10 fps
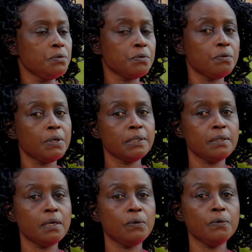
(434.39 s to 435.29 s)
you know what,
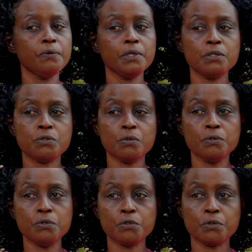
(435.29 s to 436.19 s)
the only
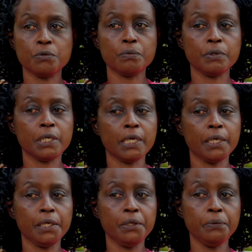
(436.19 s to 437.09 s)
solution we
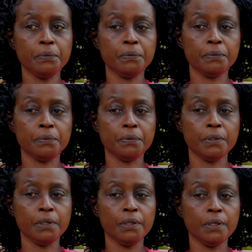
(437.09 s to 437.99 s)
can do
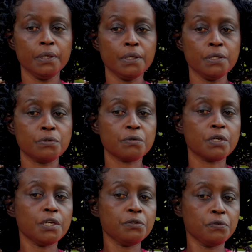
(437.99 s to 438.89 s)
is to
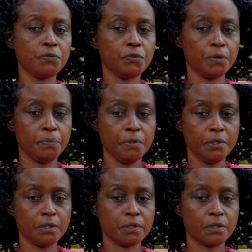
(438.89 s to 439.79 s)
cut off your
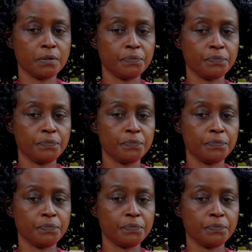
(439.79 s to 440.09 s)
breast.